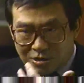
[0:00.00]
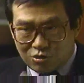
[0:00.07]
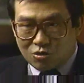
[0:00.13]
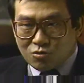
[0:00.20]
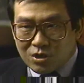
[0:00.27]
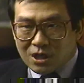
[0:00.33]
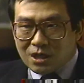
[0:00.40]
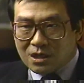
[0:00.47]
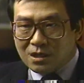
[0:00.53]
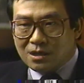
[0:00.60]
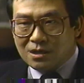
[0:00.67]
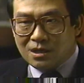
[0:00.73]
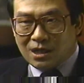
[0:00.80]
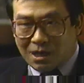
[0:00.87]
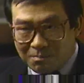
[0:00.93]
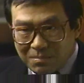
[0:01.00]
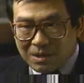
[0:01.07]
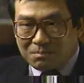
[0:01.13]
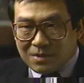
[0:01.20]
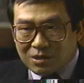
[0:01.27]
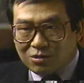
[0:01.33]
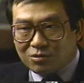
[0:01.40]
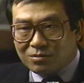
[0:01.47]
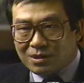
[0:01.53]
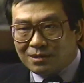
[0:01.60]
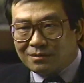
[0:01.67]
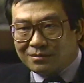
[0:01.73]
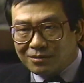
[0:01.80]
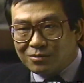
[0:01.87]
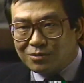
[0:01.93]
duty, commitment to
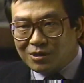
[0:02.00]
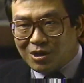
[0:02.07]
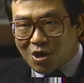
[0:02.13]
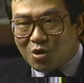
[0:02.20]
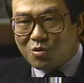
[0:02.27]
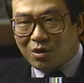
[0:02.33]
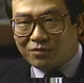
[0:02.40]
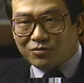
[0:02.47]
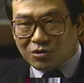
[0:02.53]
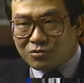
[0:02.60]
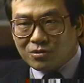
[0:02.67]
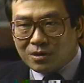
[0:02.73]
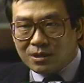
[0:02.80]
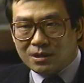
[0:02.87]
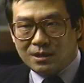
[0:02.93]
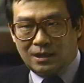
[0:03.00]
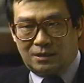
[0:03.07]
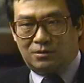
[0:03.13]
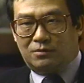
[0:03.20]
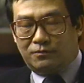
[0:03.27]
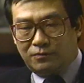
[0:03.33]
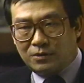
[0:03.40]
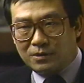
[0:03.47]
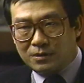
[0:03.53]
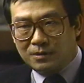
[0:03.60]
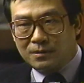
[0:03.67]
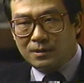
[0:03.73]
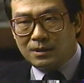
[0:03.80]
the goal of socialism, and so forth.